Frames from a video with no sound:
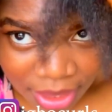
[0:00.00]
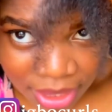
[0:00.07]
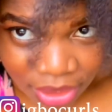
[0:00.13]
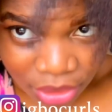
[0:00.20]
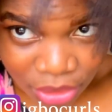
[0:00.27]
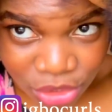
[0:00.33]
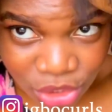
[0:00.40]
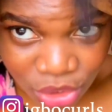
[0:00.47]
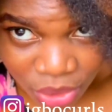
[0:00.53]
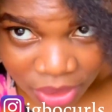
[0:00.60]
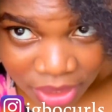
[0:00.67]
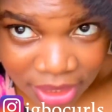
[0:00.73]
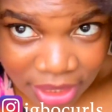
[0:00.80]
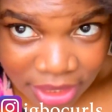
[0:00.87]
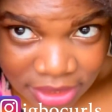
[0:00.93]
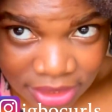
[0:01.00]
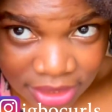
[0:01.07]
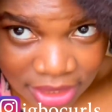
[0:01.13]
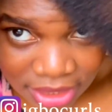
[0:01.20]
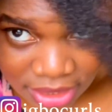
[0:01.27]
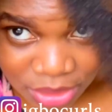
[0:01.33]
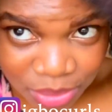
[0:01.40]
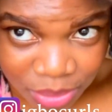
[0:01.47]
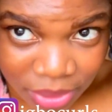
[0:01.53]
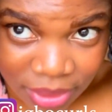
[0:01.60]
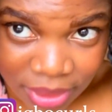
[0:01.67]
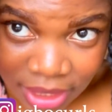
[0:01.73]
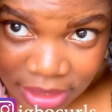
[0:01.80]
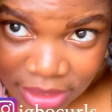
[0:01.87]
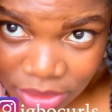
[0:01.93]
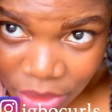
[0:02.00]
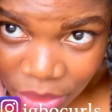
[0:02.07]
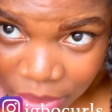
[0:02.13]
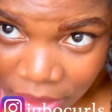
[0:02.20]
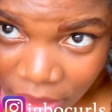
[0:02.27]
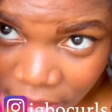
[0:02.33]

then you join it to this one as going